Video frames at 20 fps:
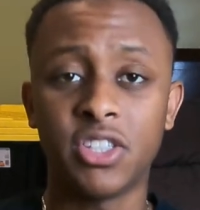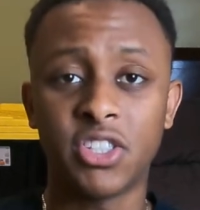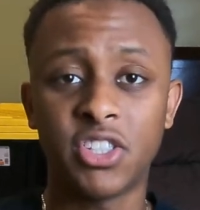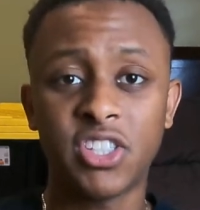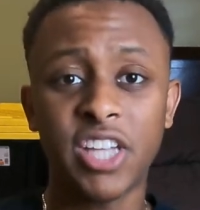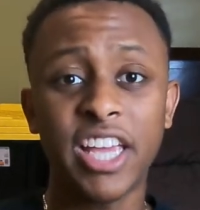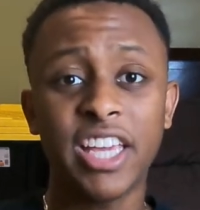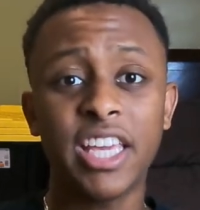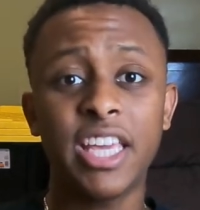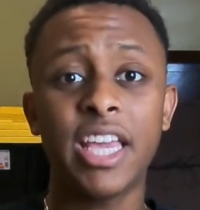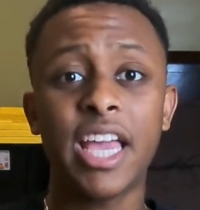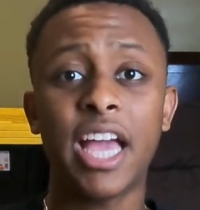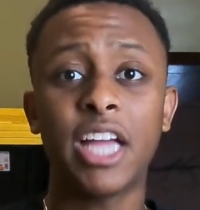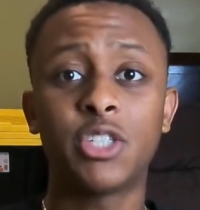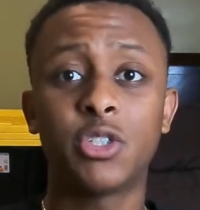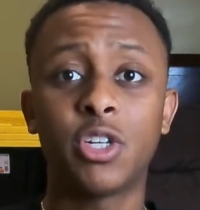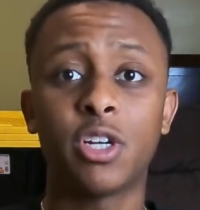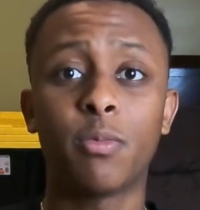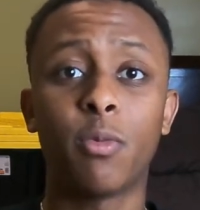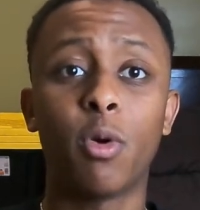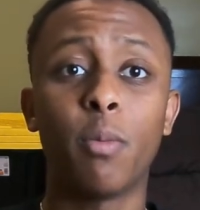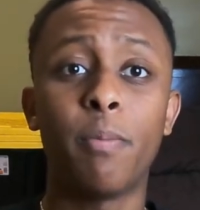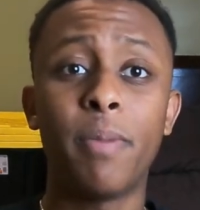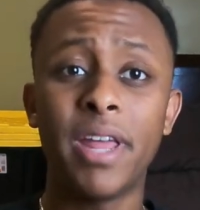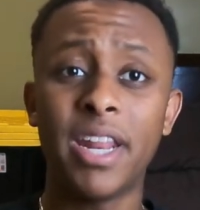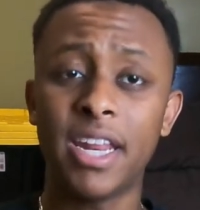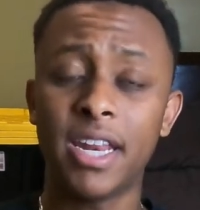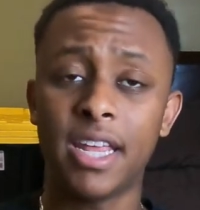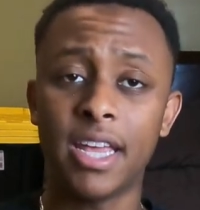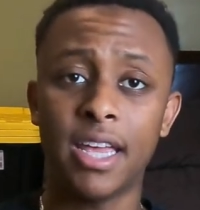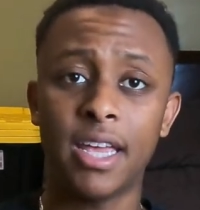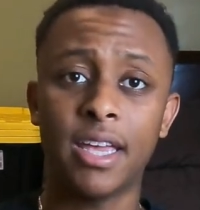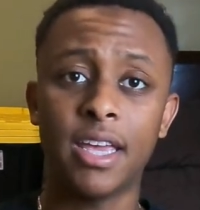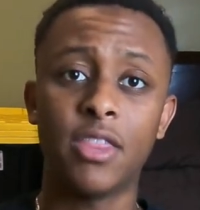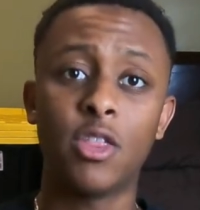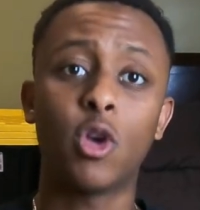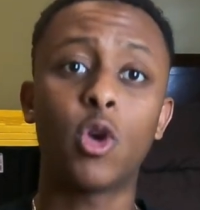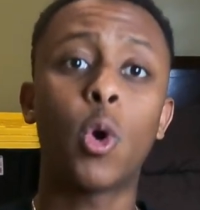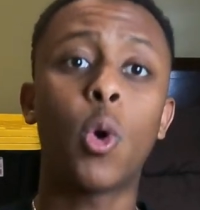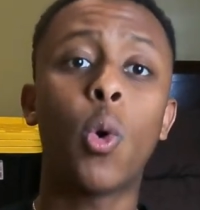the psychiatric morbidity
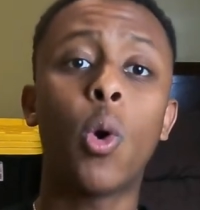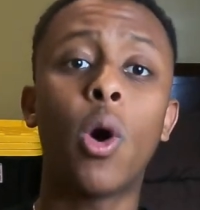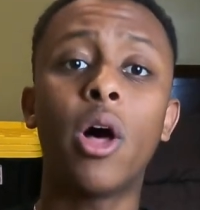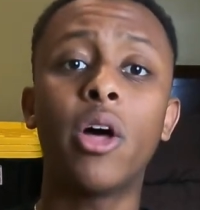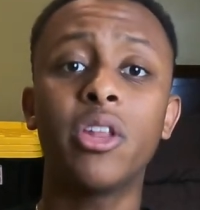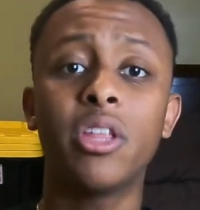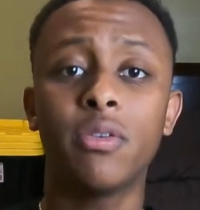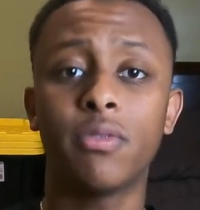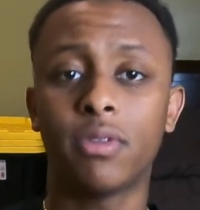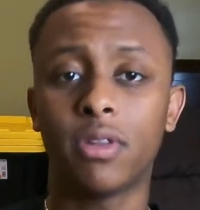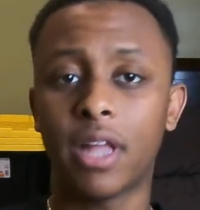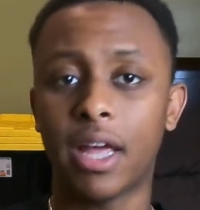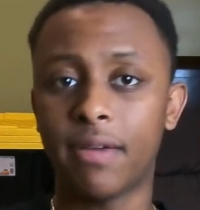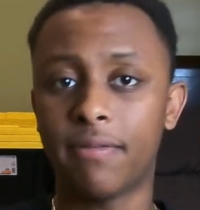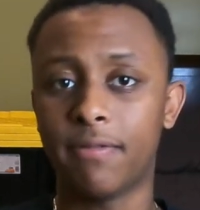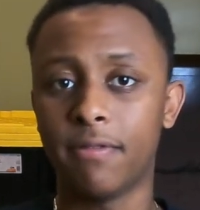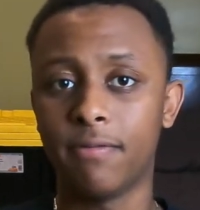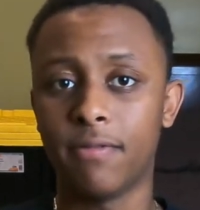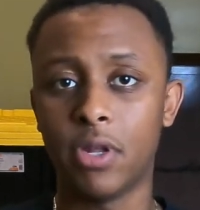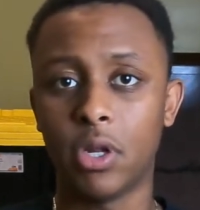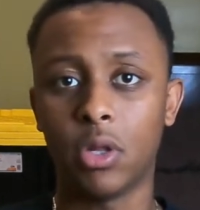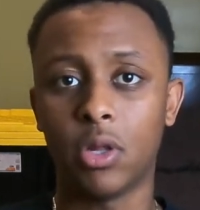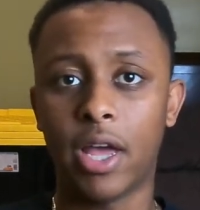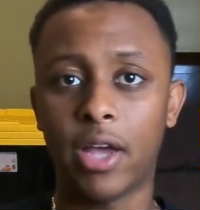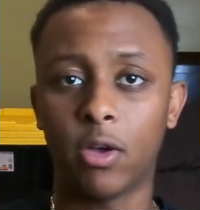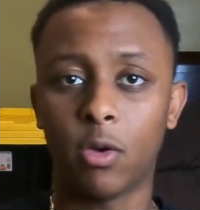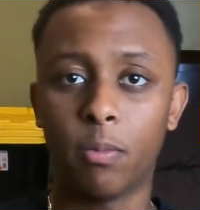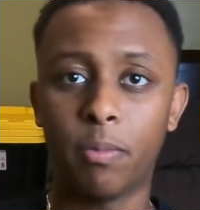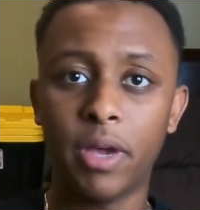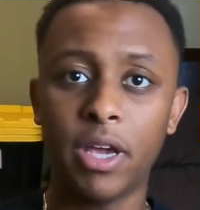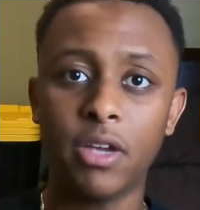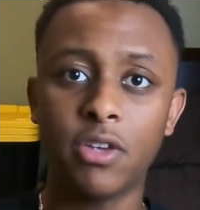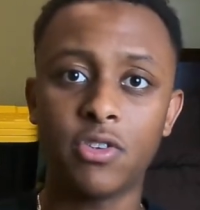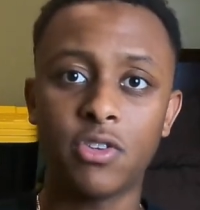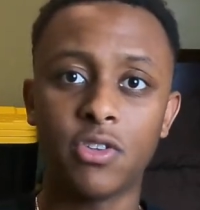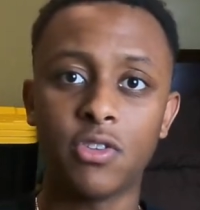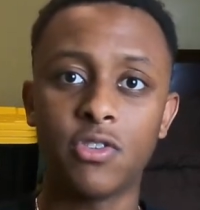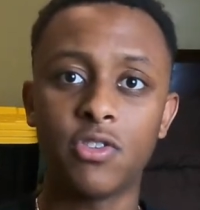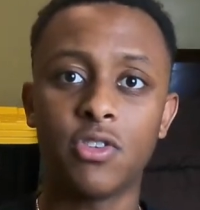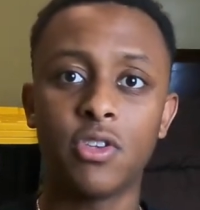and the quality of life in vitiligo
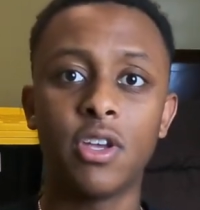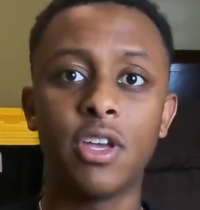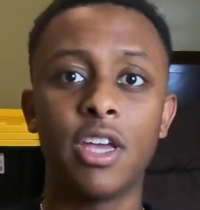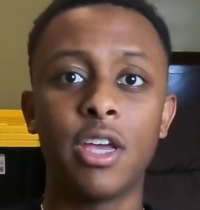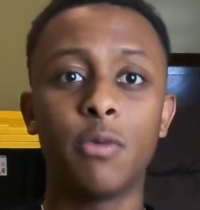patients,